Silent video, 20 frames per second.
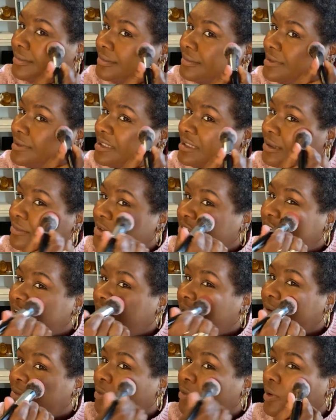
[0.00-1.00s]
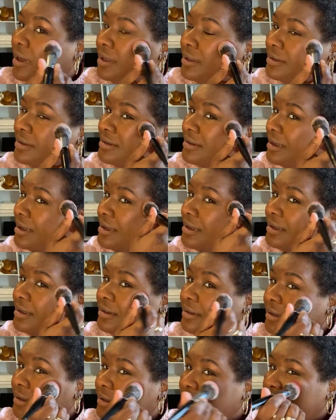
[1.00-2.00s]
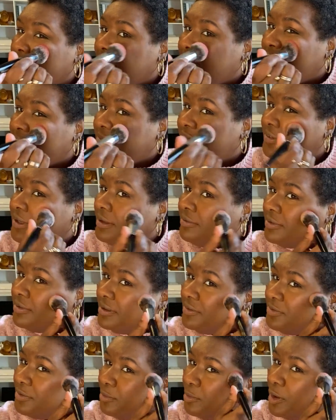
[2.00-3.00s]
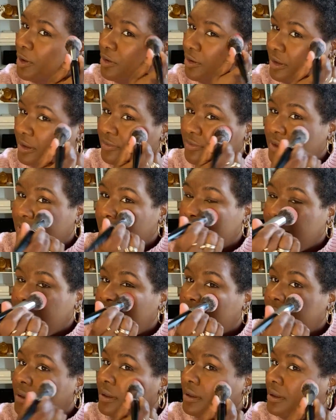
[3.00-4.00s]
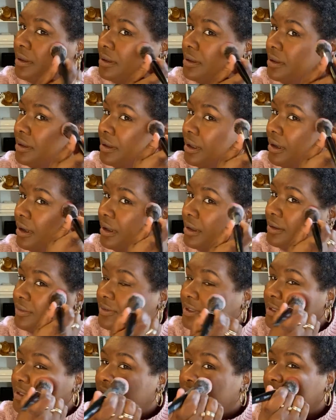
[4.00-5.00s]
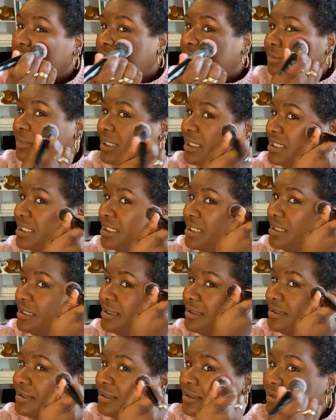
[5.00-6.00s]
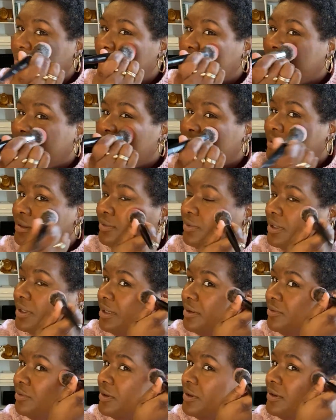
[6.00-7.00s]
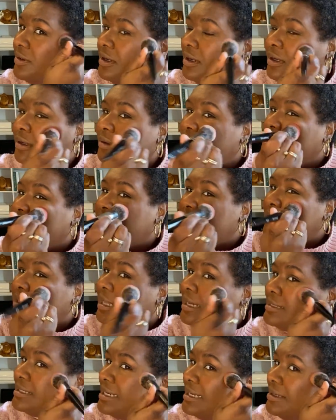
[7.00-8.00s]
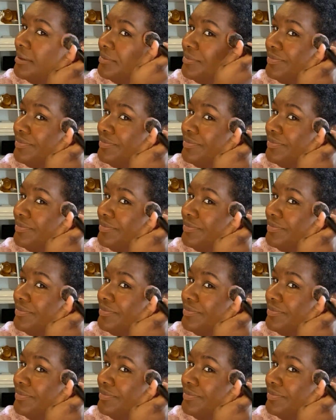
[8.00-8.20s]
Summertime Wine is like literally my favorite from all of these cream blushes. This one and Rose Latte.